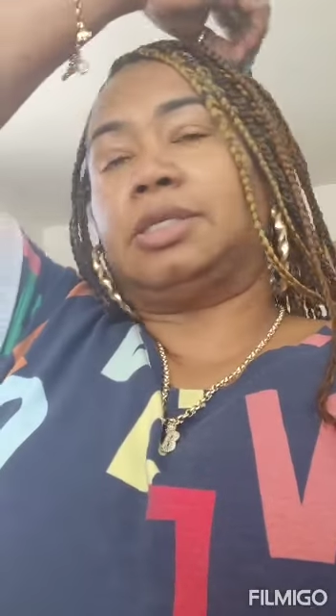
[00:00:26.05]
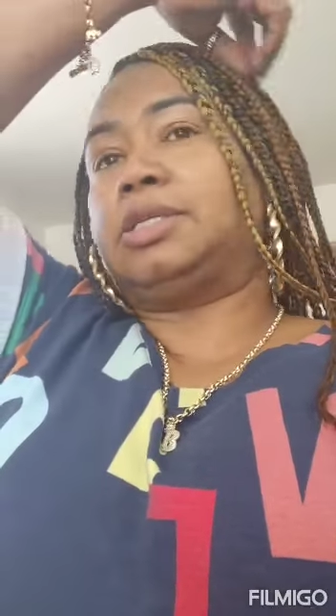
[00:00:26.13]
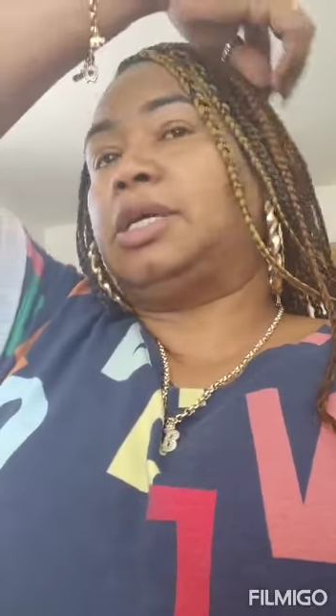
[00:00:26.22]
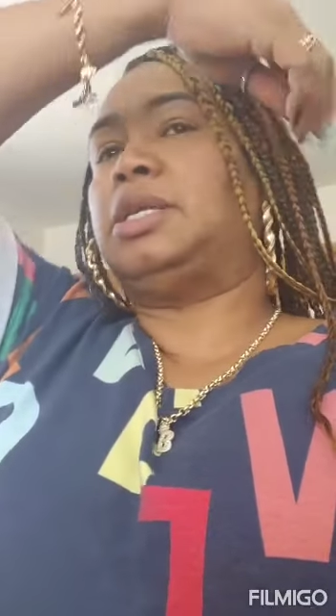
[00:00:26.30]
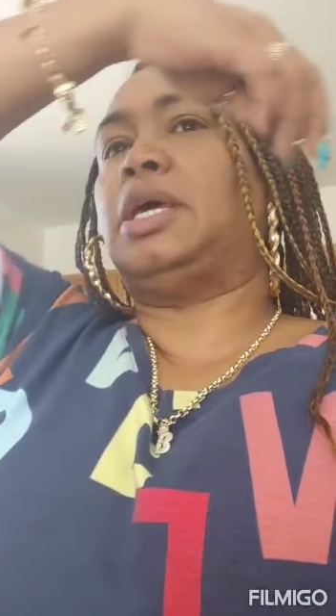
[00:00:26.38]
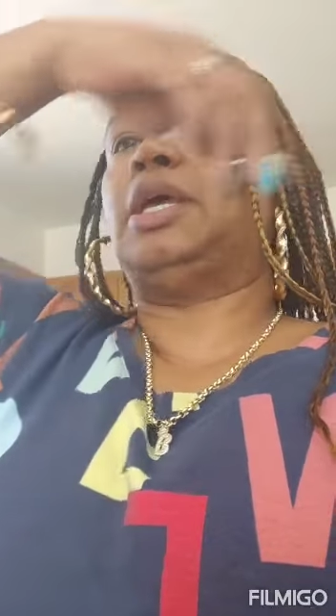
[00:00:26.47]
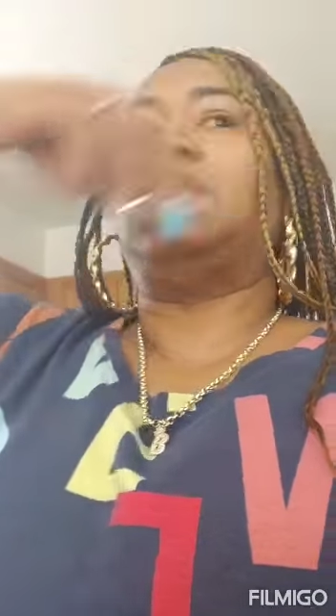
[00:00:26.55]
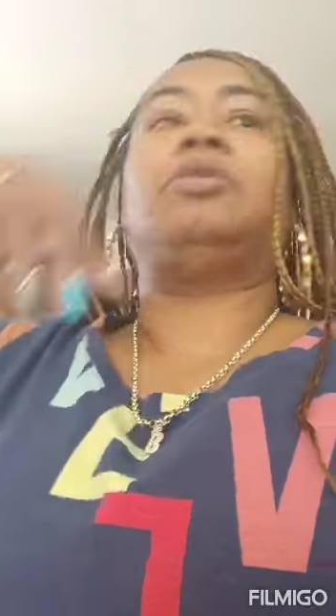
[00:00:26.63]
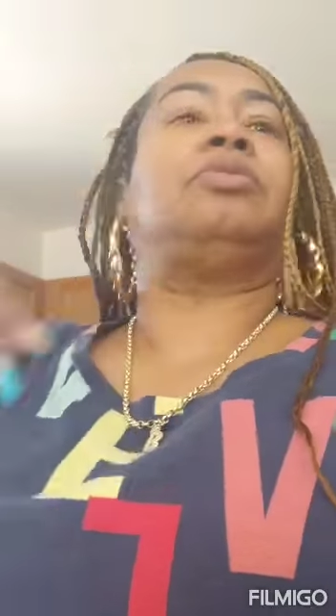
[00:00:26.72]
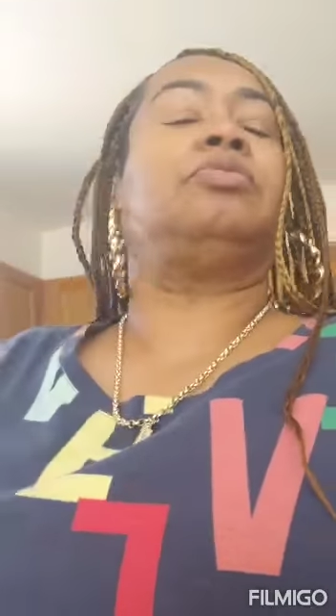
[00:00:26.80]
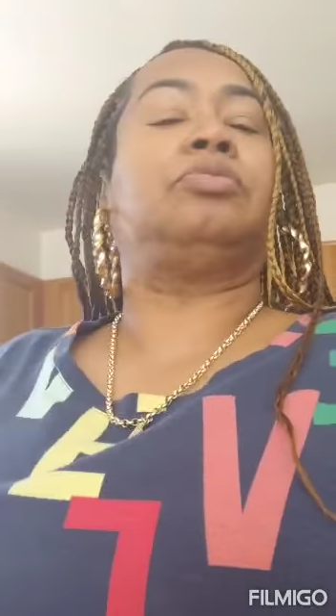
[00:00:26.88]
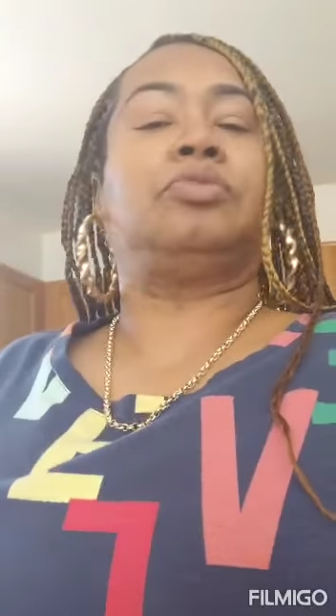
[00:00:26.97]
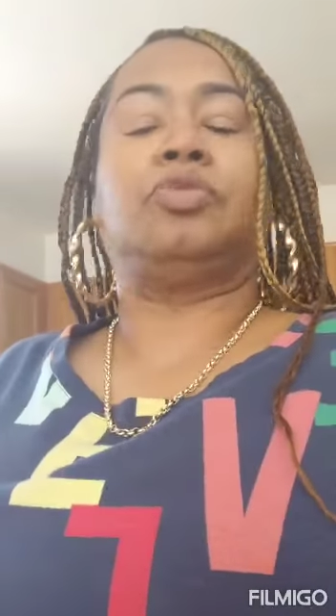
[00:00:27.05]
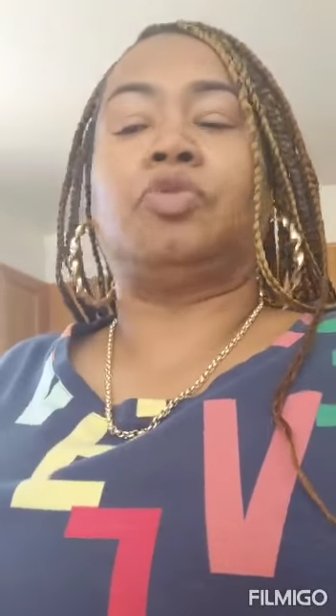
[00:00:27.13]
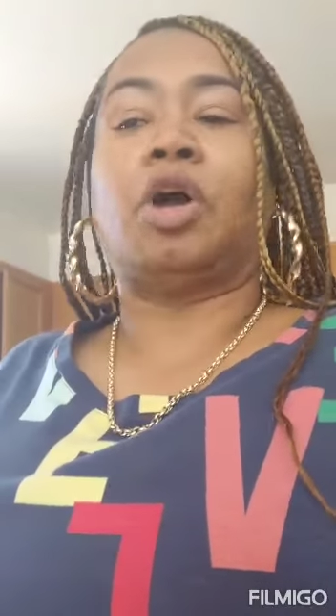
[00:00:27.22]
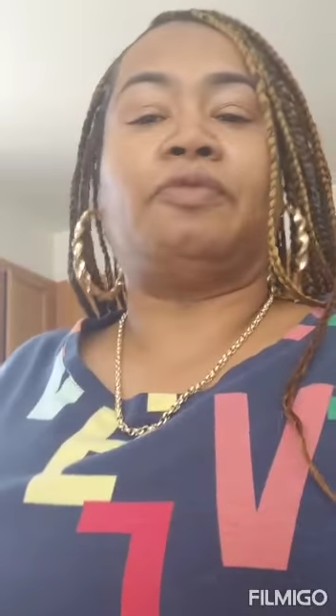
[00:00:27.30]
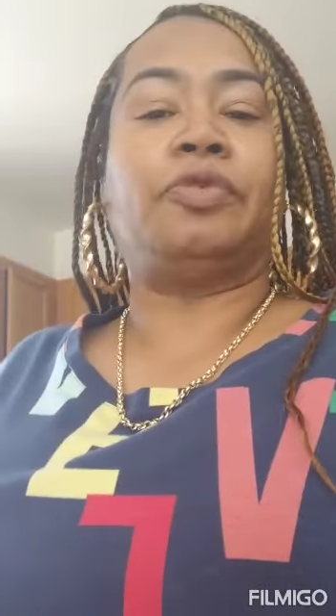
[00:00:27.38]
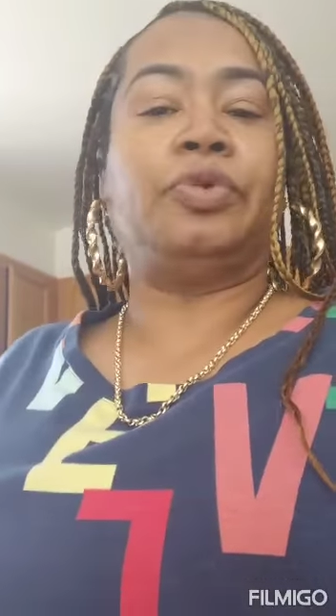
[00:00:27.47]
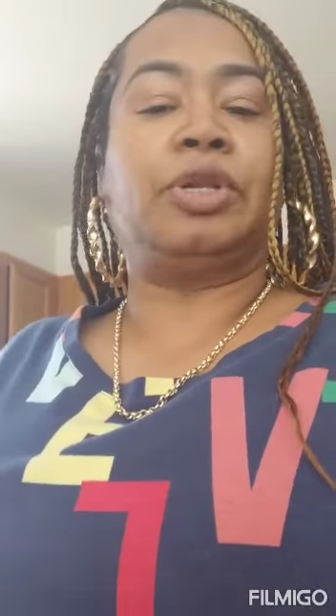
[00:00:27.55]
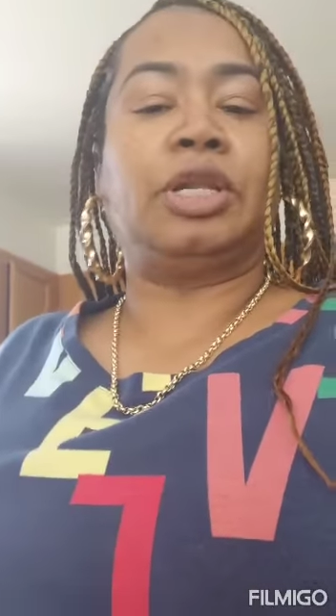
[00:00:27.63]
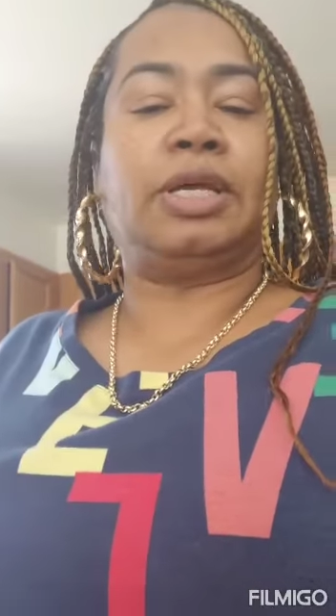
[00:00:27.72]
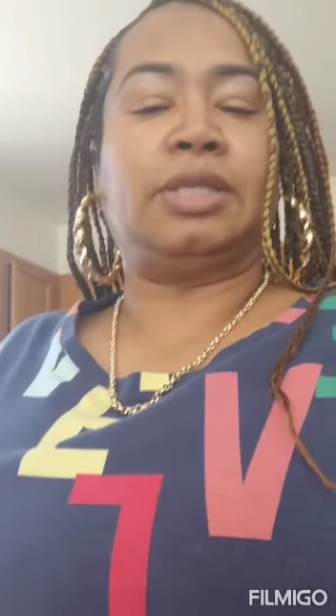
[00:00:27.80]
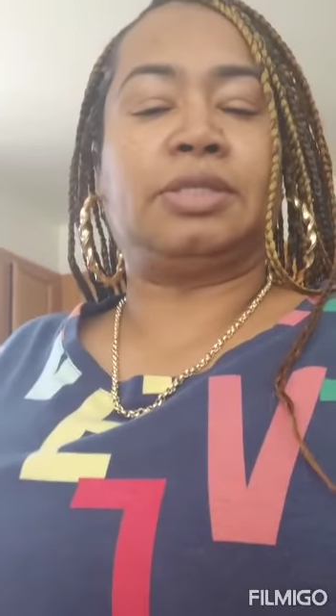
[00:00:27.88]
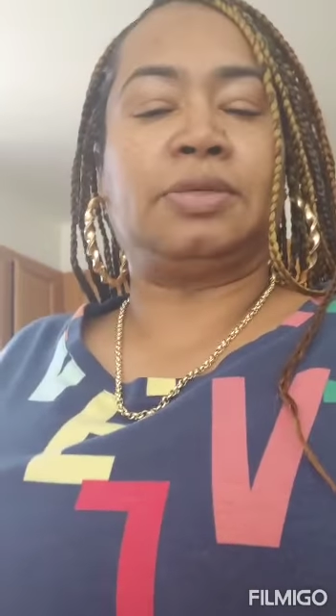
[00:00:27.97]
It's a 10-day raw food
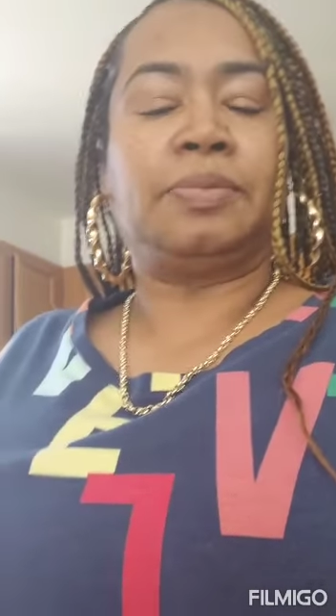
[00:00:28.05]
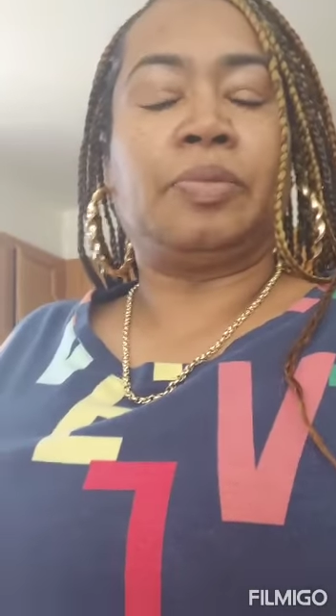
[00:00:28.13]
cleanse.